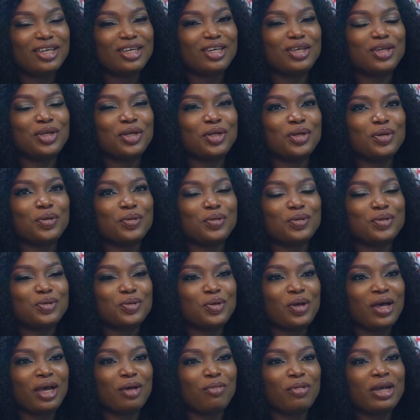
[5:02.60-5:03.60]
you know.
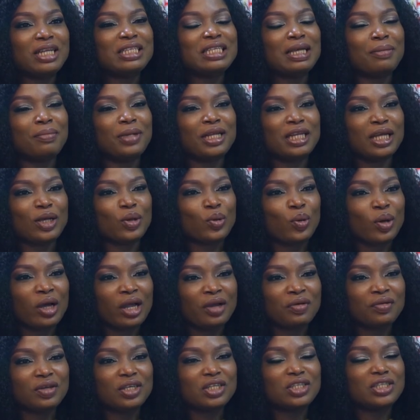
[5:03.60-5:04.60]
So I went and made
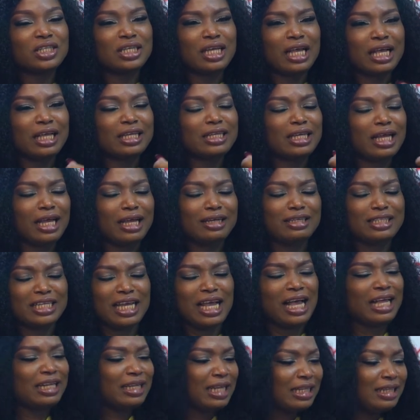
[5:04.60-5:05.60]
inquiries. She, she
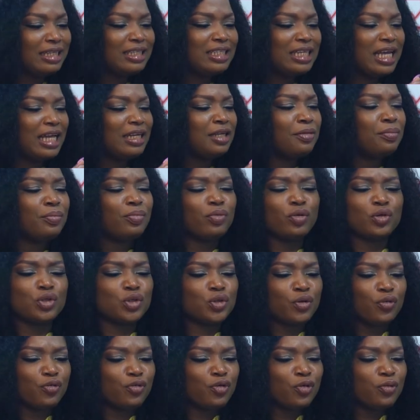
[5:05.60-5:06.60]
had, I think she had a
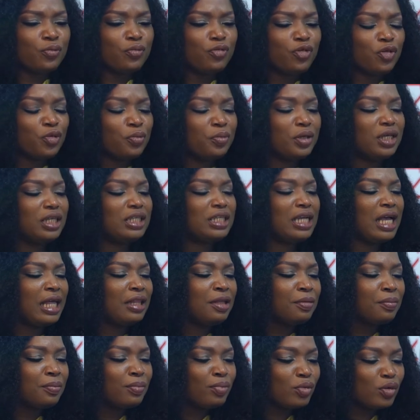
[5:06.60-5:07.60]
brochure for, for me. She
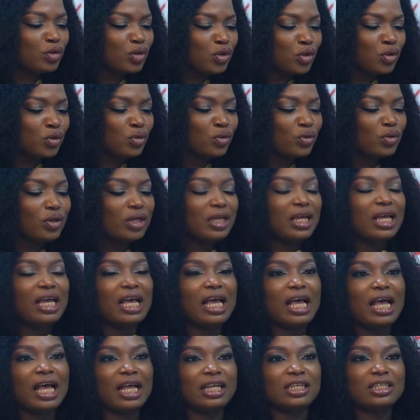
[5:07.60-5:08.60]
had a brochure,
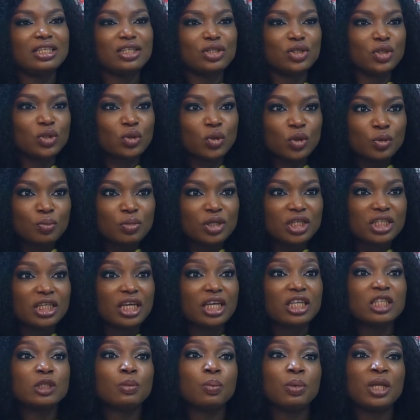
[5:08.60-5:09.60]
and she showed me. She
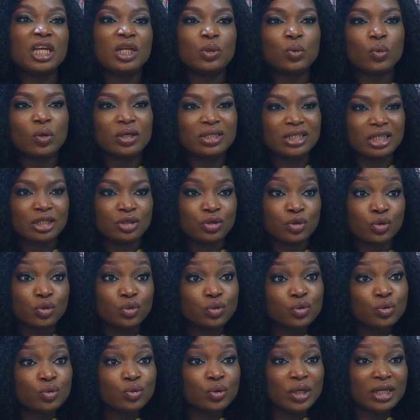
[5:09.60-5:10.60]
explained what they
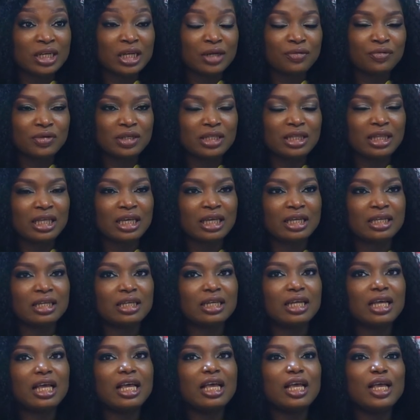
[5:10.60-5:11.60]
do and everything.
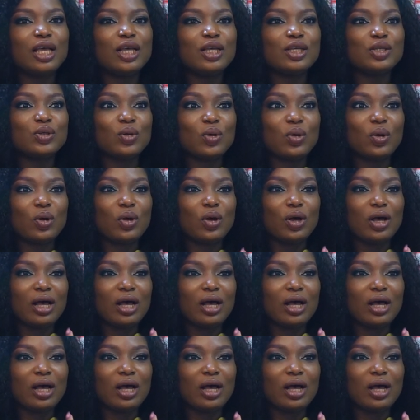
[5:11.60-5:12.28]
So